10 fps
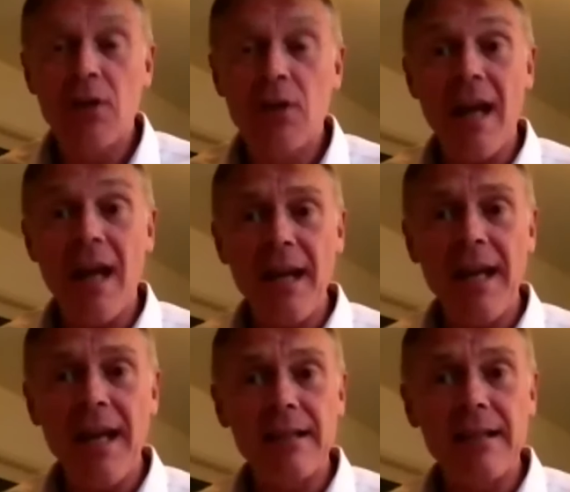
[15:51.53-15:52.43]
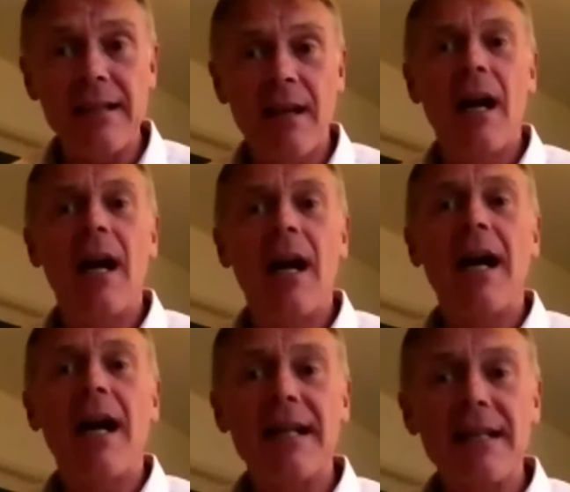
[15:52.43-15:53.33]
So that night,
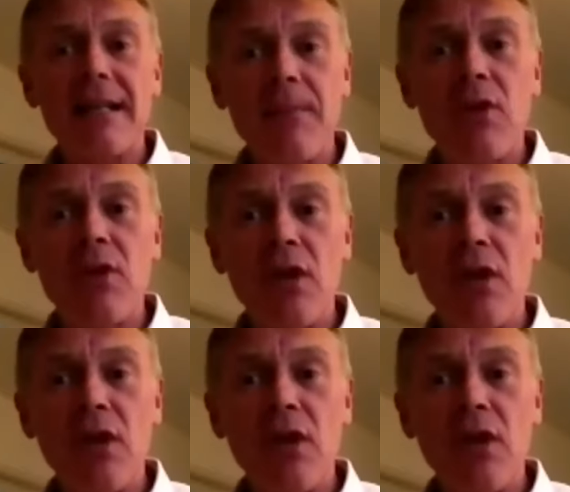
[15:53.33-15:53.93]
I accepted